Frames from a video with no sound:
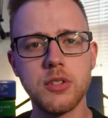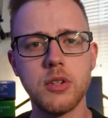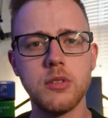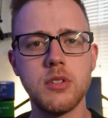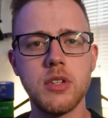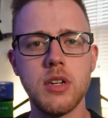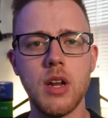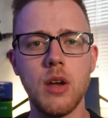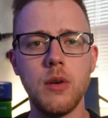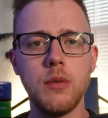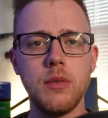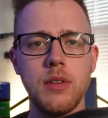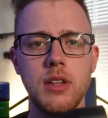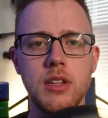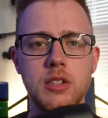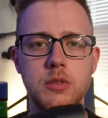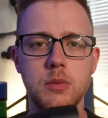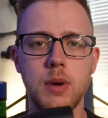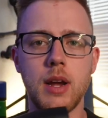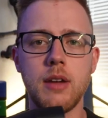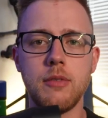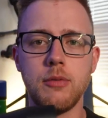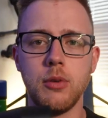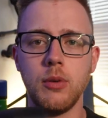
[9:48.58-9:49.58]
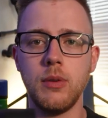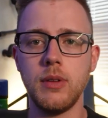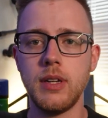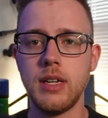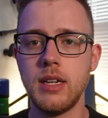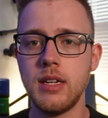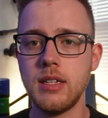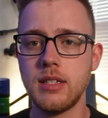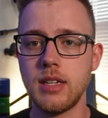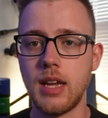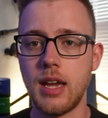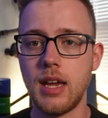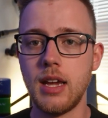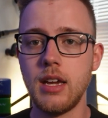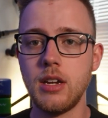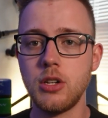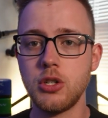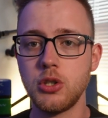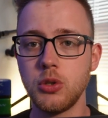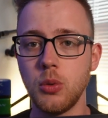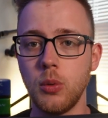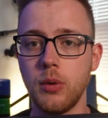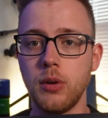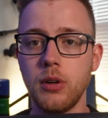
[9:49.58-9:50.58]
Also to note, this rifle is
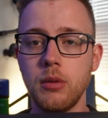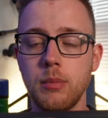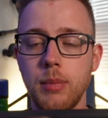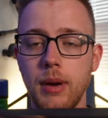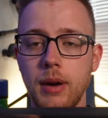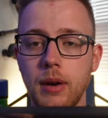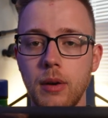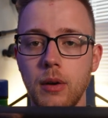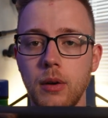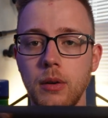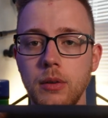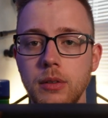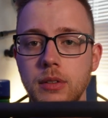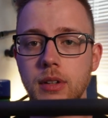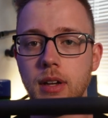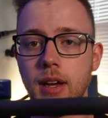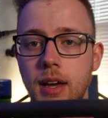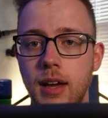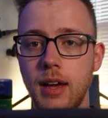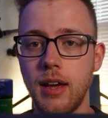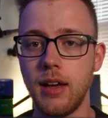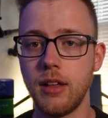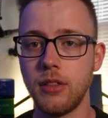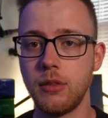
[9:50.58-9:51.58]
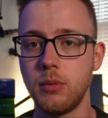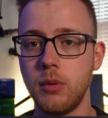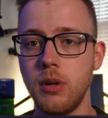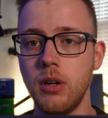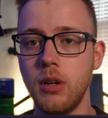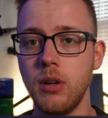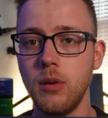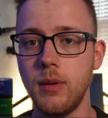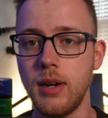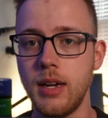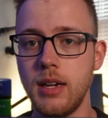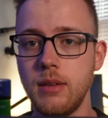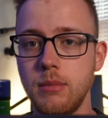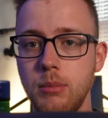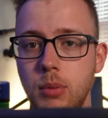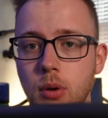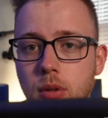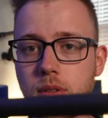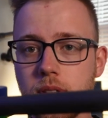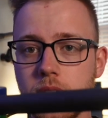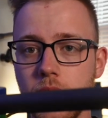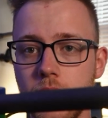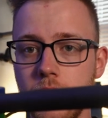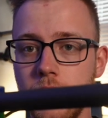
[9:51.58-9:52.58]
a shorter barreled 308
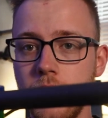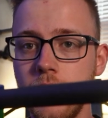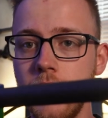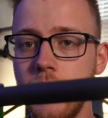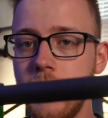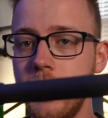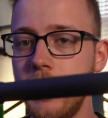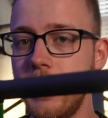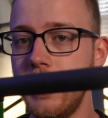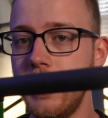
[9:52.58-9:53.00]
bolt gun.